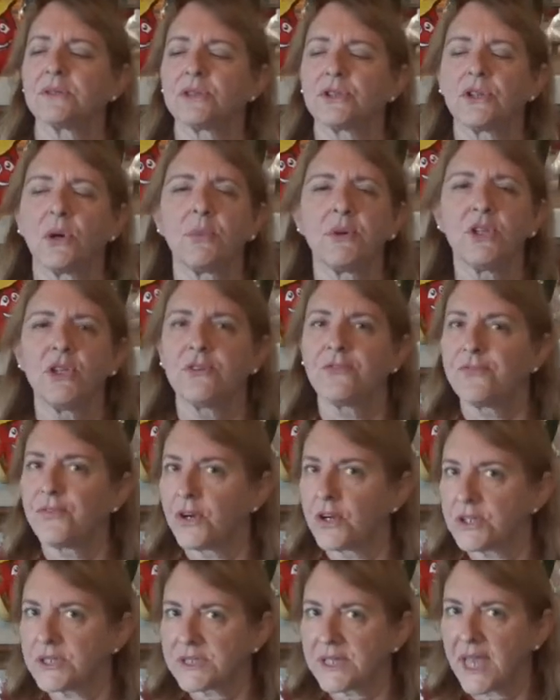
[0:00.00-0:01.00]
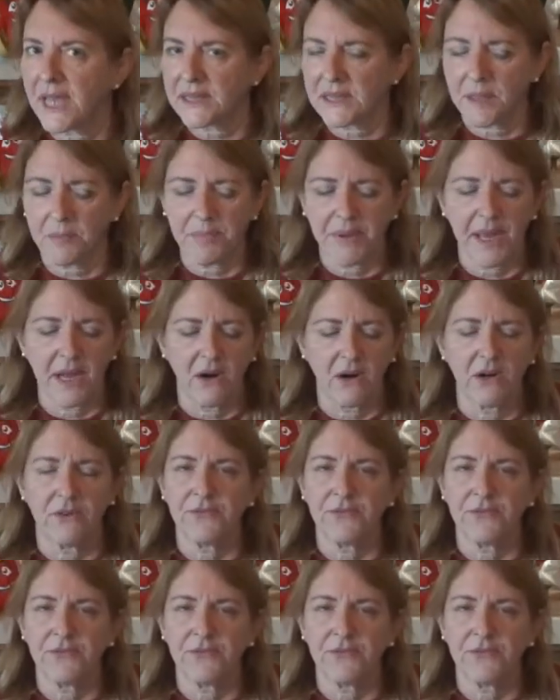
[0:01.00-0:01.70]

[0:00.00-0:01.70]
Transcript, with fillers: So when you first get the pair,